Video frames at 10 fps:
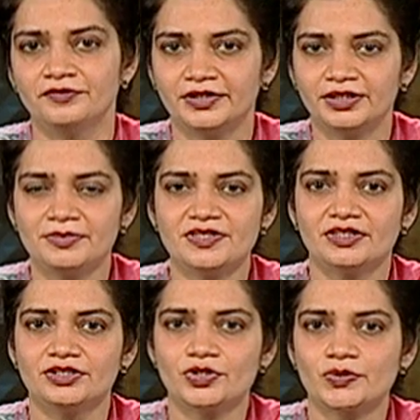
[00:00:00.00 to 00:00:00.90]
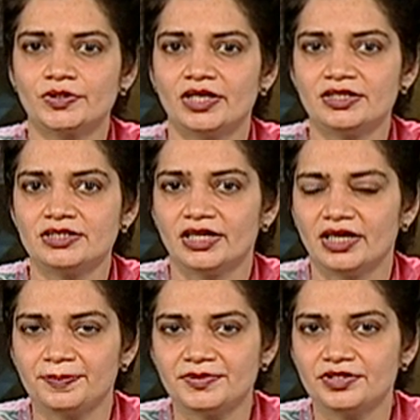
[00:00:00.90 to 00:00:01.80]
Freedom is understood as
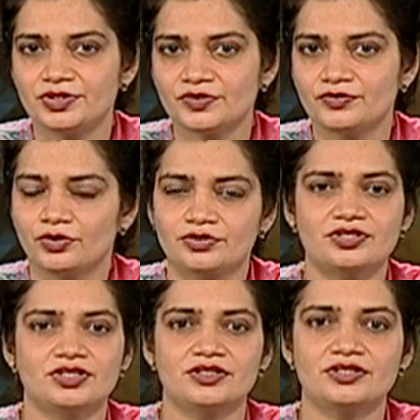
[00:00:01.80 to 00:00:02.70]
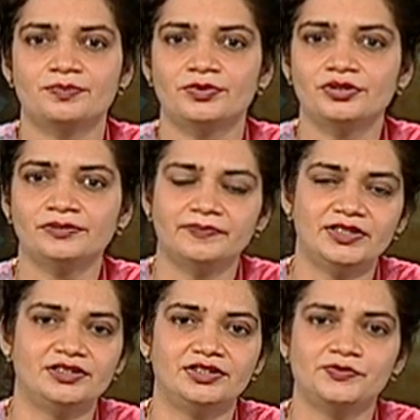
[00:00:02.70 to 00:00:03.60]
absence of constraints upon
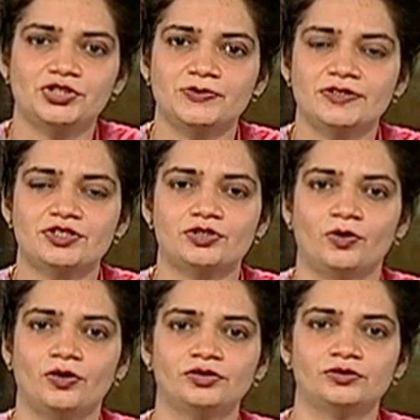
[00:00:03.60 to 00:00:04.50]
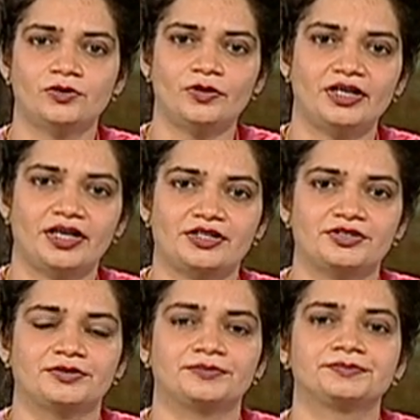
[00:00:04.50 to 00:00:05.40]
an individual's thought or
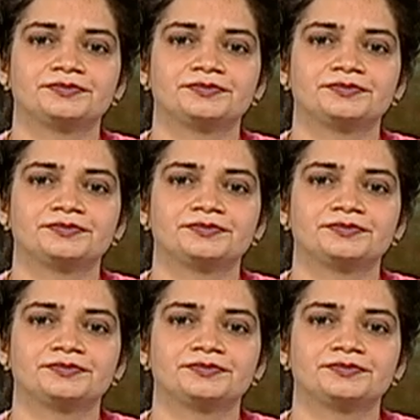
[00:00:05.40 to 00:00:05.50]
action.